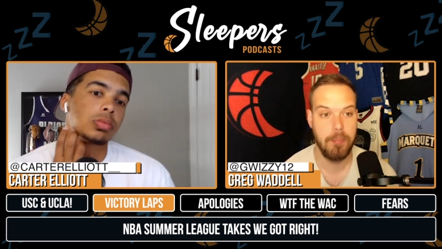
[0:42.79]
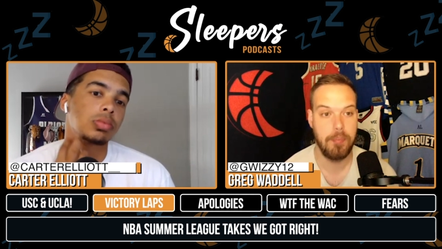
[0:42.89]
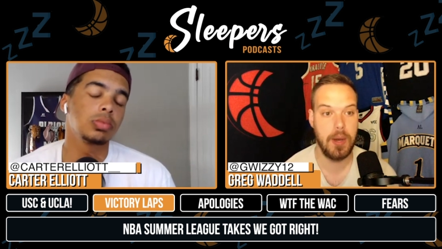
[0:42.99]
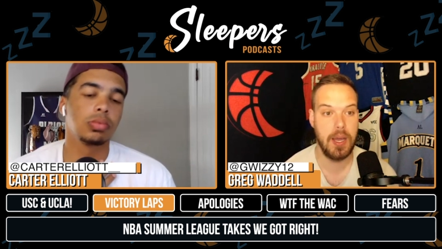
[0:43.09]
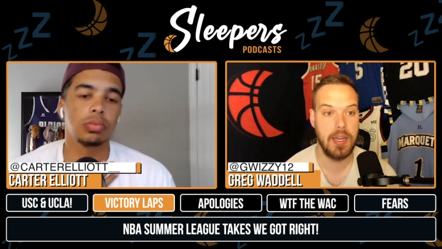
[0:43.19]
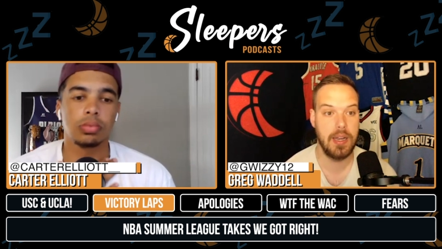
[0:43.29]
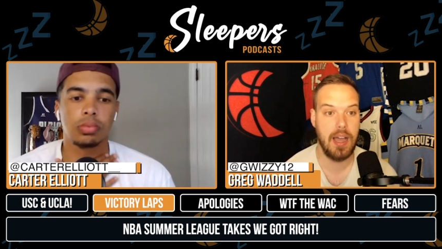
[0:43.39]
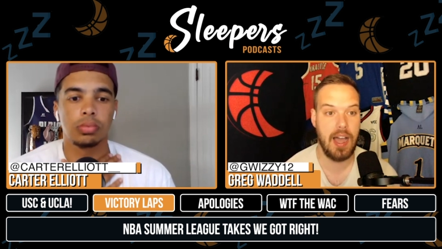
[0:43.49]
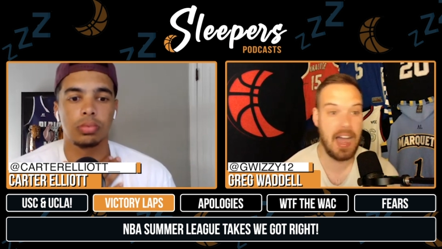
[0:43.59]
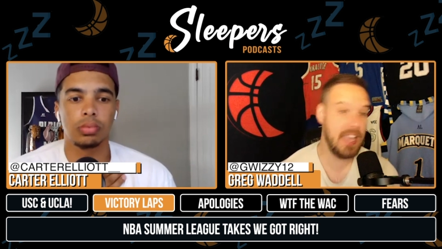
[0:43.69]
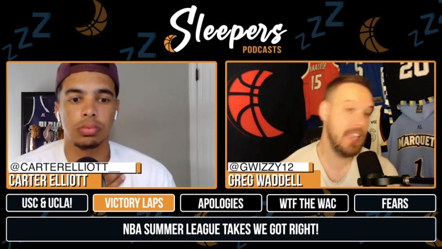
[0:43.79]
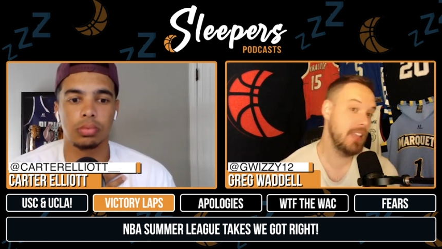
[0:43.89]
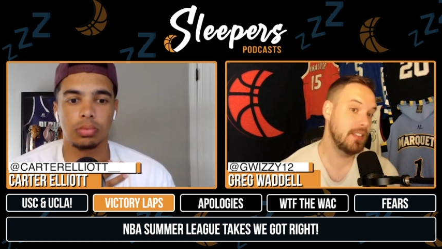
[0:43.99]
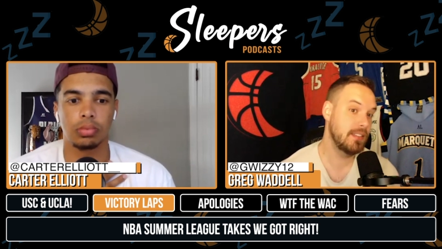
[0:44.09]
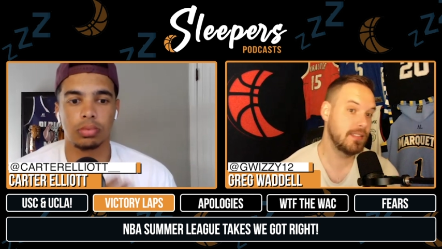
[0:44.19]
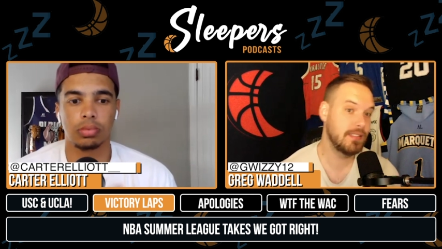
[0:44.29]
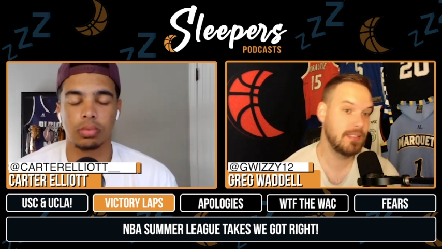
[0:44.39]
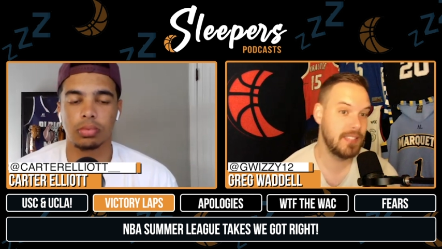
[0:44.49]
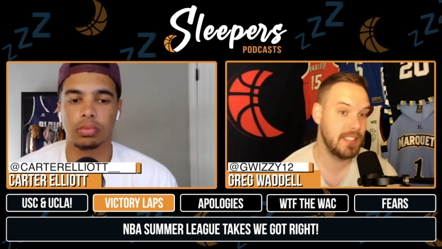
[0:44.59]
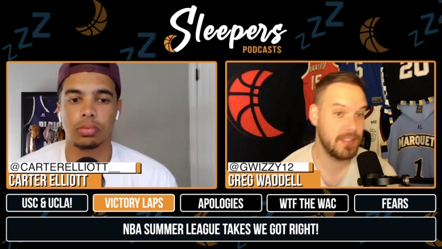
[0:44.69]
Speaker 1: But I
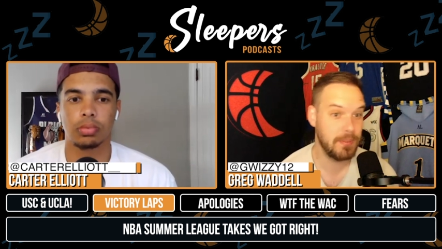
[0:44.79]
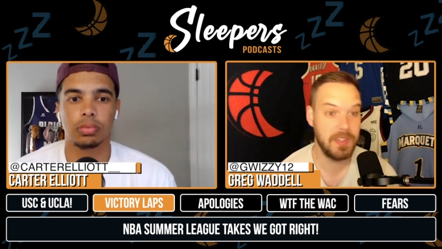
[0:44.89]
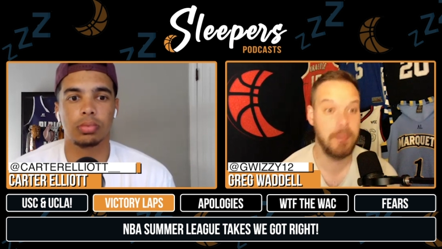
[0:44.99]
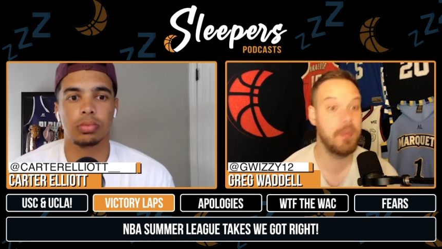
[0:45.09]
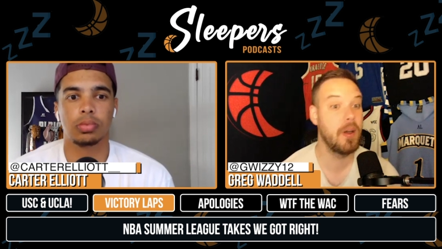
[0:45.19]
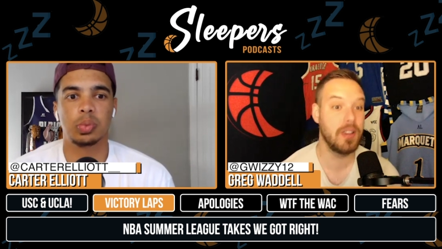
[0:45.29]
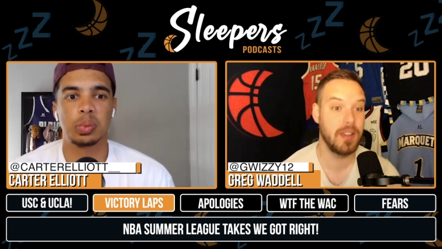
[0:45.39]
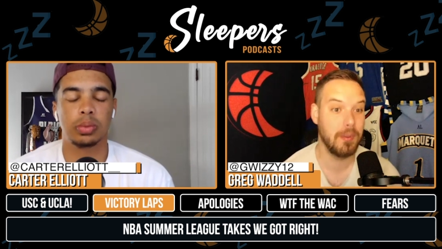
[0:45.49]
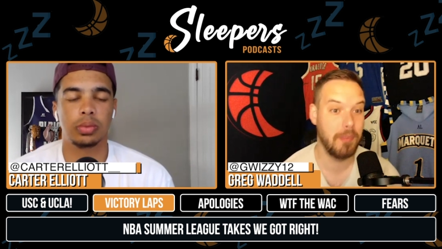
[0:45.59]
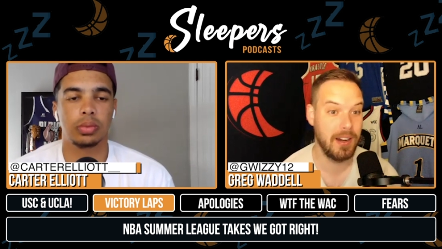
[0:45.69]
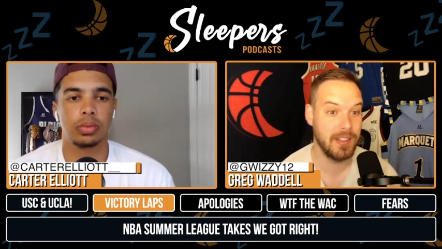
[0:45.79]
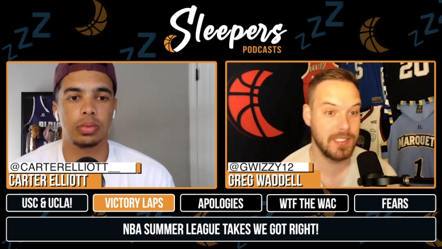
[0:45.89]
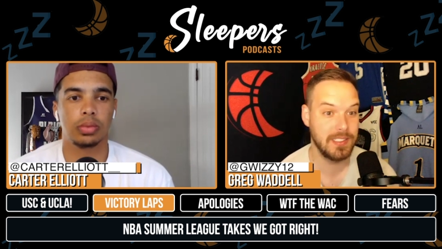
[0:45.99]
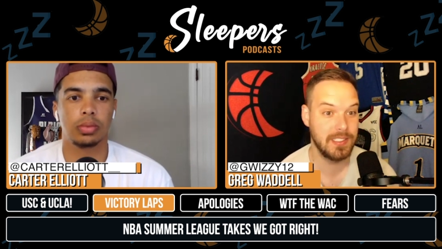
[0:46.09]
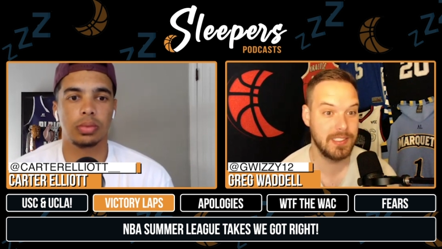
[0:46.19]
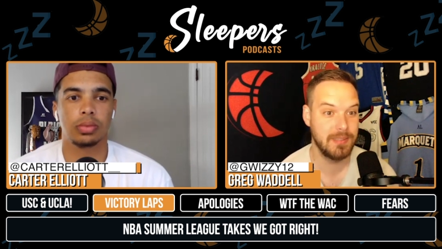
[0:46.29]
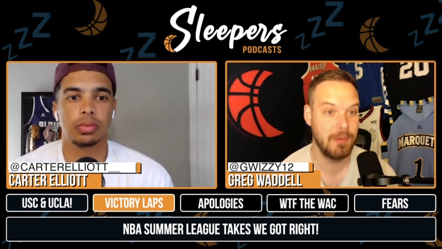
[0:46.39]
did some Tim Duncan comparisons,